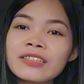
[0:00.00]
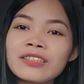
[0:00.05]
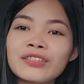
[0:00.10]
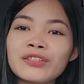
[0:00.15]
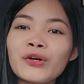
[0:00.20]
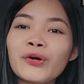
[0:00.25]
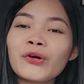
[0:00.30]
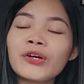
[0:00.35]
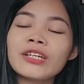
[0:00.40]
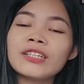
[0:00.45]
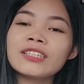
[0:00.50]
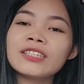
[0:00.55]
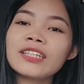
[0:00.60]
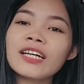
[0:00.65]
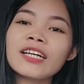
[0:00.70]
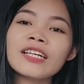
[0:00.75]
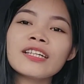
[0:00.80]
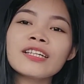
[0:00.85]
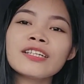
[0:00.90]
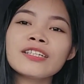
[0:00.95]
So
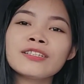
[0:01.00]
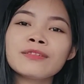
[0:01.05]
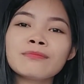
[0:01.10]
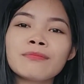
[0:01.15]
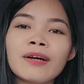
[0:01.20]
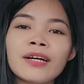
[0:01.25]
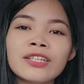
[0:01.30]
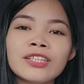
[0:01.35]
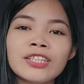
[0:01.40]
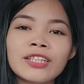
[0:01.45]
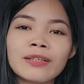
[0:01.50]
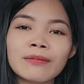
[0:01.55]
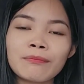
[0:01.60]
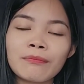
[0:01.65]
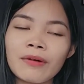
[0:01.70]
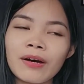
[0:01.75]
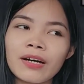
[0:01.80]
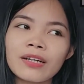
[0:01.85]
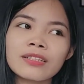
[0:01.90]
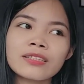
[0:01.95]
inside this magic
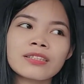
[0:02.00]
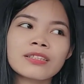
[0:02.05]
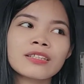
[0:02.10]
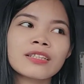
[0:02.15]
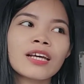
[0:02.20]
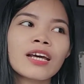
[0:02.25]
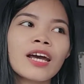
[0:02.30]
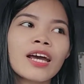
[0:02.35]
box